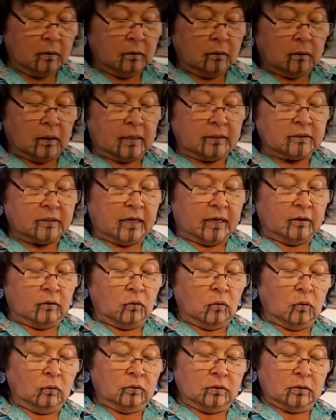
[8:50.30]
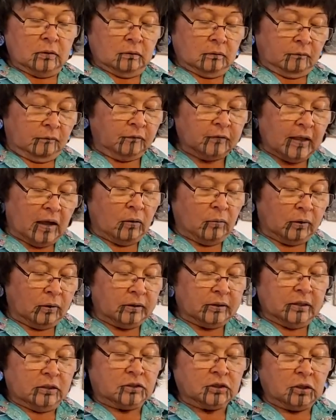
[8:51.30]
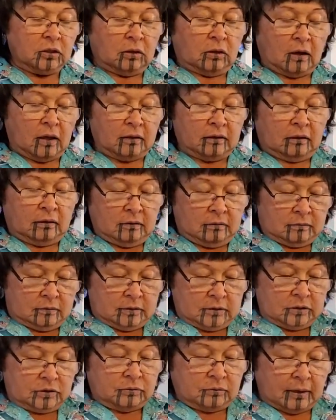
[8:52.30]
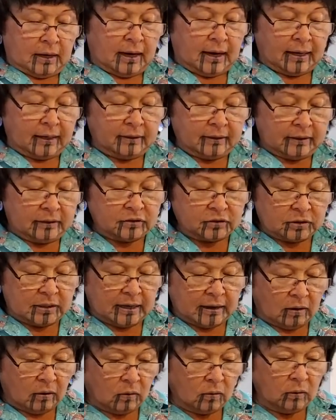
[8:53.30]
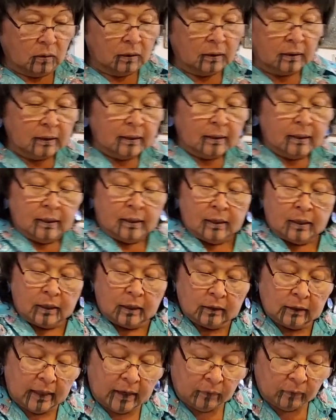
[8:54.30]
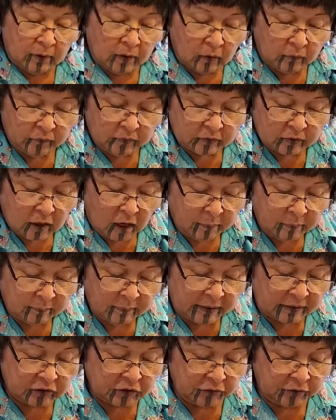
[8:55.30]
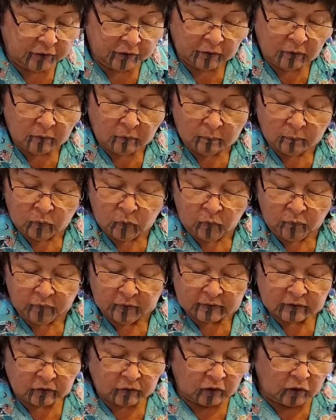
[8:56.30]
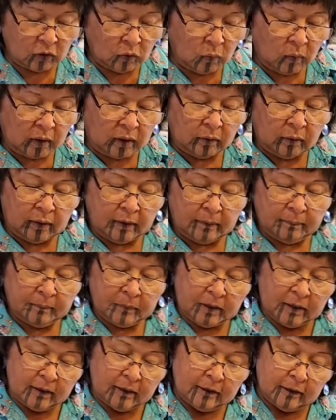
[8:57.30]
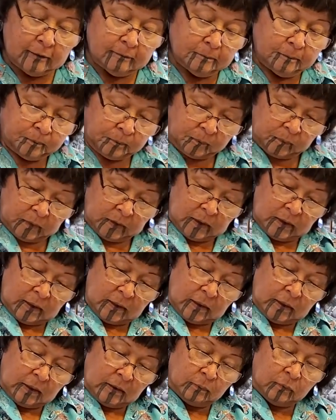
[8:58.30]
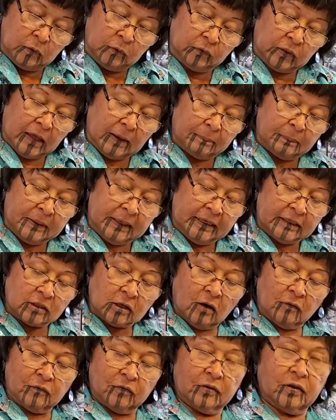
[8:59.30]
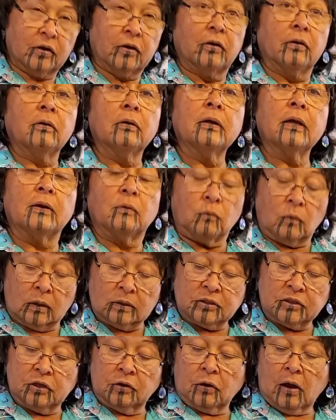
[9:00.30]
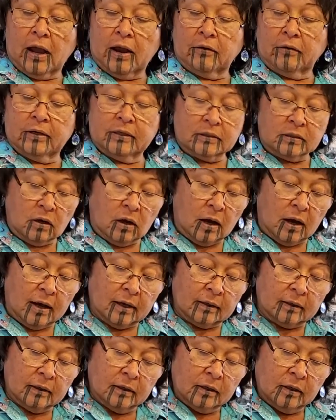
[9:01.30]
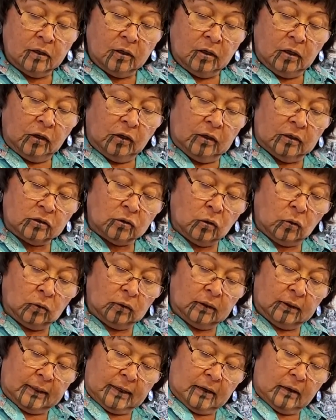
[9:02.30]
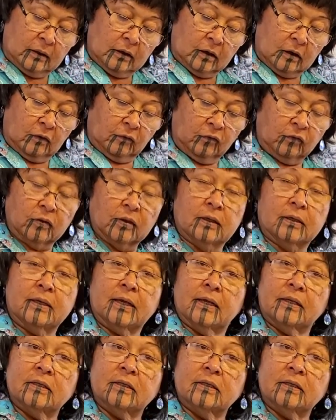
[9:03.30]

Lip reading: like say an old flowered dishcloth, dish rag, dish towel. You lay it right over the top and make sure you don't move it, so you don't want to move that piece off of there. And once your iron is hot, you just hold it down there for the 10